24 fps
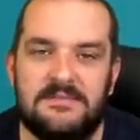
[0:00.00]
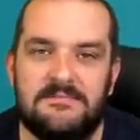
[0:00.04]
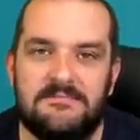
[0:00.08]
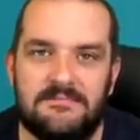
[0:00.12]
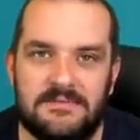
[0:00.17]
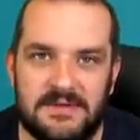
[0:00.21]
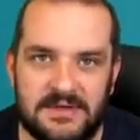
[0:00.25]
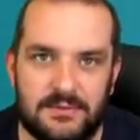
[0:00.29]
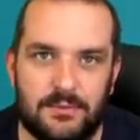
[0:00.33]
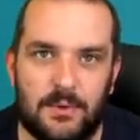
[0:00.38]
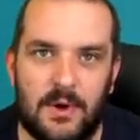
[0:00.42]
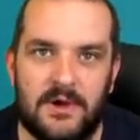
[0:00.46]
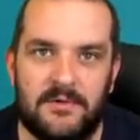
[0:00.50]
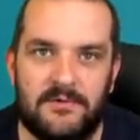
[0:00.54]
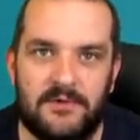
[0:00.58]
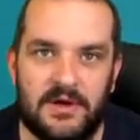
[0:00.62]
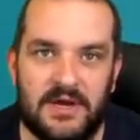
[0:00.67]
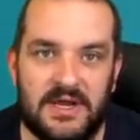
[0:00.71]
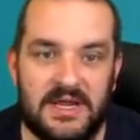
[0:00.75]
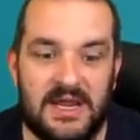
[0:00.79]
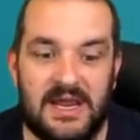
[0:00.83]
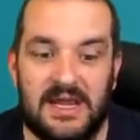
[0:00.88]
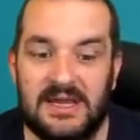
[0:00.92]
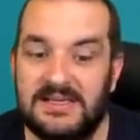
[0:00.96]
it's worth
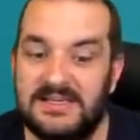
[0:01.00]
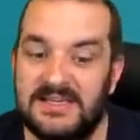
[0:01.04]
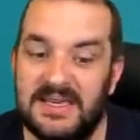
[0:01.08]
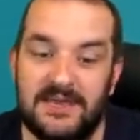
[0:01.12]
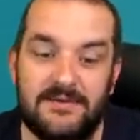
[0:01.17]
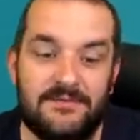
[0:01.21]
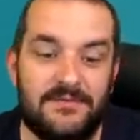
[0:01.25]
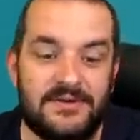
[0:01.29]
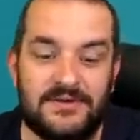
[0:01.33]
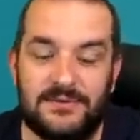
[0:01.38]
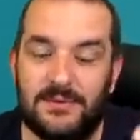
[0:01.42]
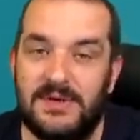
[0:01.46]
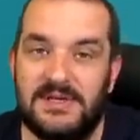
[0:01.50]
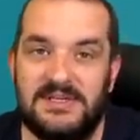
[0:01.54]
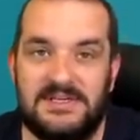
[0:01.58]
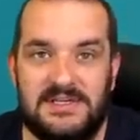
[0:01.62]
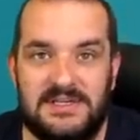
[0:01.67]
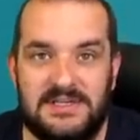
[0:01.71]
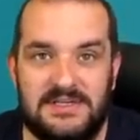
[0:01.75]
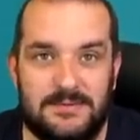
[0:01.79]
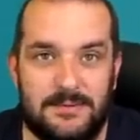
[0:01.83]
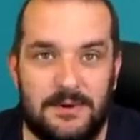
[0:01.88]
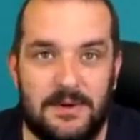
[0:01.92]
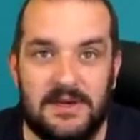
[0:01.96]
looking at. Same for
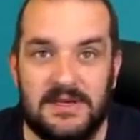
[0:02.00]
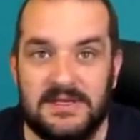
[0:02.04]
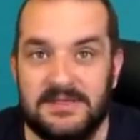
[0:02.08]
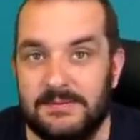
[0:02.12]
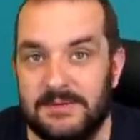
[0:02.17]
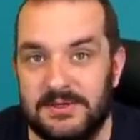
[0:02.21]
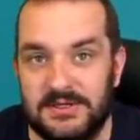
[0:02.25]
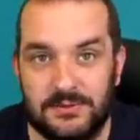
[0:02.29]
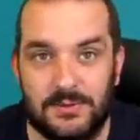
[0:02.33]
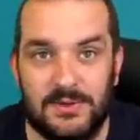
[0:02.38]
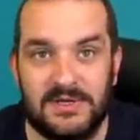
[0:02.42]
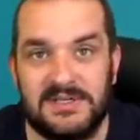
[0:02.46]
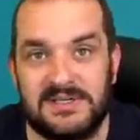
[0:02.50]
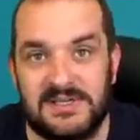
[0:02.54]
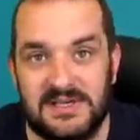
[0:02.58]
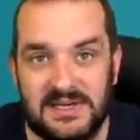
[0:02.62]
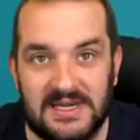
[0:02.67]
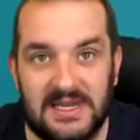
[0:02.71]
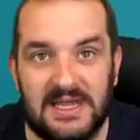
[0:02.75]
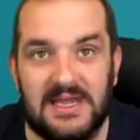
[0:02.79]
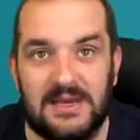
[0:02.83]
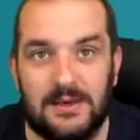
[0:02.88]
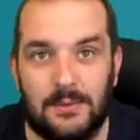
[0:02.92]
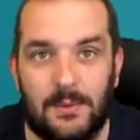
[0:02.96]
Switzerland, to be honest. I mean, Switzerland
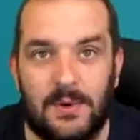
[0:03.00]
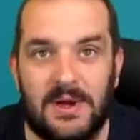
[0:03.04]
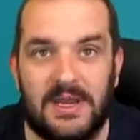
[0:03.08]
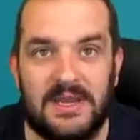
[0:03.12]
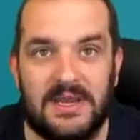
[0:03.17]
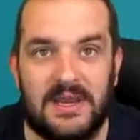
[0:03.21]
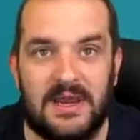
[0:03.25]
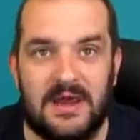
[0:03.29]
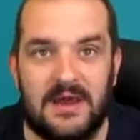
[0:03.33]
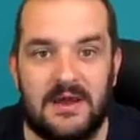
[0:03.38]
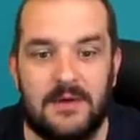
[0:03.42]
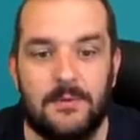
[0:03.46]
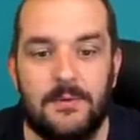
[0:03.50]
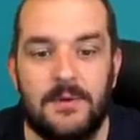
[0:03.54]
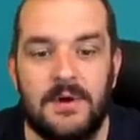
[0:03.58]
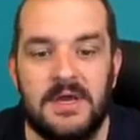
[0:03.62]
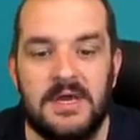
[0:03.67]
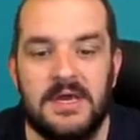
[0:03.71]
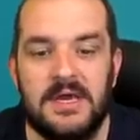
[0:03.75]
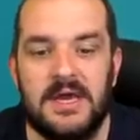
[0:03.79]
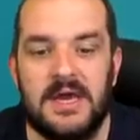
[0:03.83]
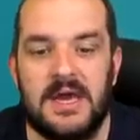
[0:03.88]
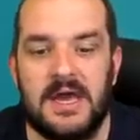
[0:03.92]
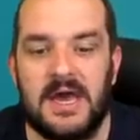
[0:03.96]
need a win now,
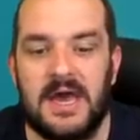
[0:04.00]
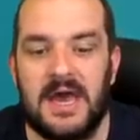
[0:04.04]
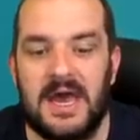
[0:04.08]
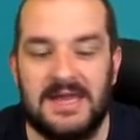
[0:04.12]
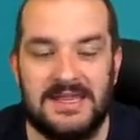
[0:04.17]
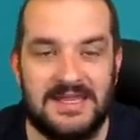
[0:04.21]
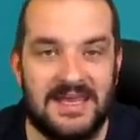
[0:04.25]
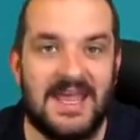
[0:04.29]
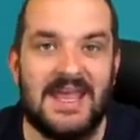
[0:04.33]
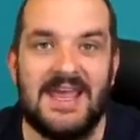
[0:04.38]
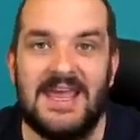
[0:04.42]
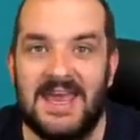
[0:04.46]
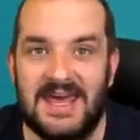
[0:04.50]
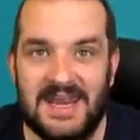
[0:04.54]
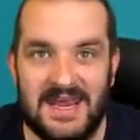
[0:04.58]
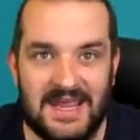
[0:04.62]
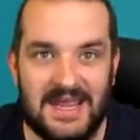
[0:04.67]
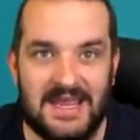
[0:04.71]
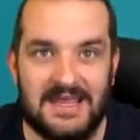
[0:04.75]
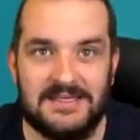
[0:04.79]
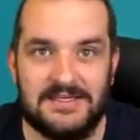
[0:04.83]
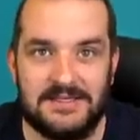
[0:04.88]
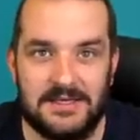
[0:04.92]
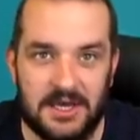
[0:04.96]
and they can get it
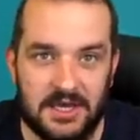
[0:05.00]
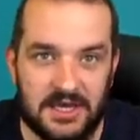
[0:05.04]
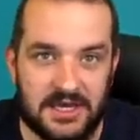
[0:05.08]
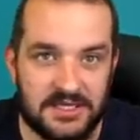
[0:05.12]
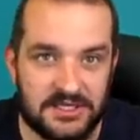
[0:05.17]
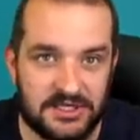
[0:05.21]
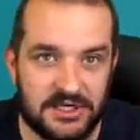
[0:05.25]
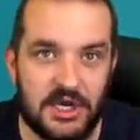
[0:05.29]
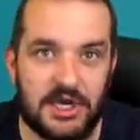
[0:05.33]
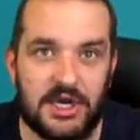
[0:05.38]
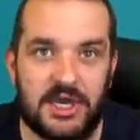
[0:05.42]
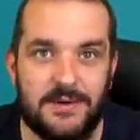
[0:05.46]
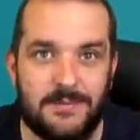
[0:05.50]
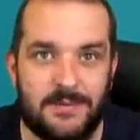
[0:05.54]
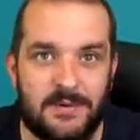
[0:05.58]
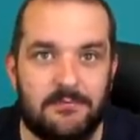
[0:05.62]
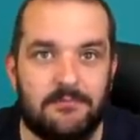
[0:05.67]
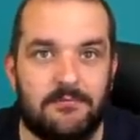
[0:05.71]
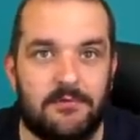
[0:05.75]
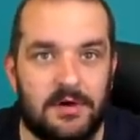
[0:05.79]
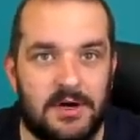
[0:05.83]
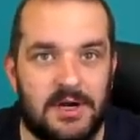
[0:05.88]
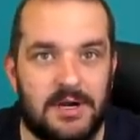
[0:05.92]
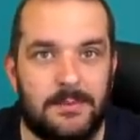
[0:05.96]
against Turkey. Turkey have
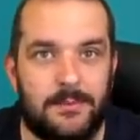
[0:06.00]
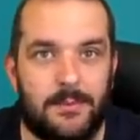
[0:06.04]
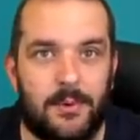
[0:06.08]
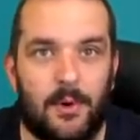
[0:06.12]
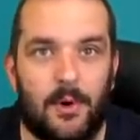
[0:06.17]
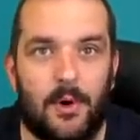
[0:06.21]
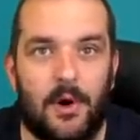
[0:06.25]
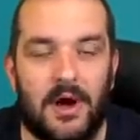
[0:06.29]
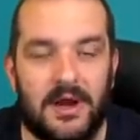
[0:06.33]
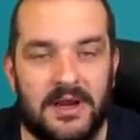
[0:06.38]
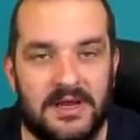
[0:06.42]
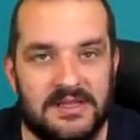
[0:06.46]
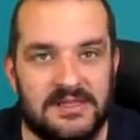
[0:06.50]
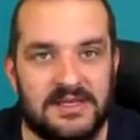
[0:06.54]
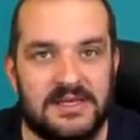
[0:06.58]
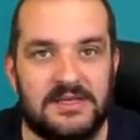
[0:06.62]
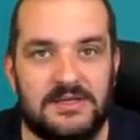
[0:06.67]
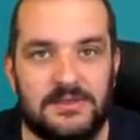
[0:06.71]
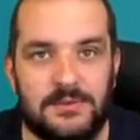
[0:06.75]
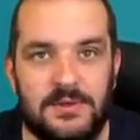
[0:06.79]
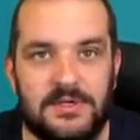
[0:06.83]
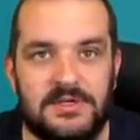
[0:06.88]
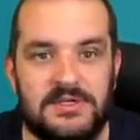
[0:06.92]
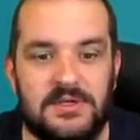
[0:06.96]
been really poor, and I think
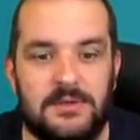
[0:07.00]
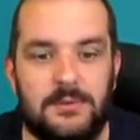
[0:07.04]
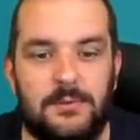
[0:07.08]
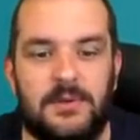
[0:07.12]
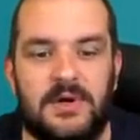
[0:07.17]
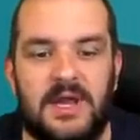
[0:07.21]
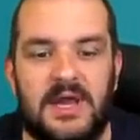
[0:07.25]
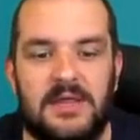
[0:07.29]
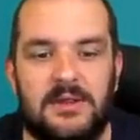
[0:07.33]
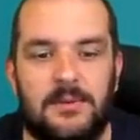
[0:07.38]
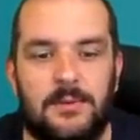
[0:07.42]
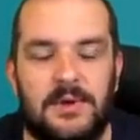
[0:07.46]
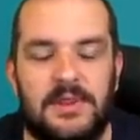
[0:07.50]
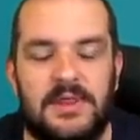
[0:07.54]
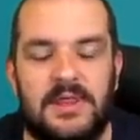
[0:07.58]
Switzerland will get the win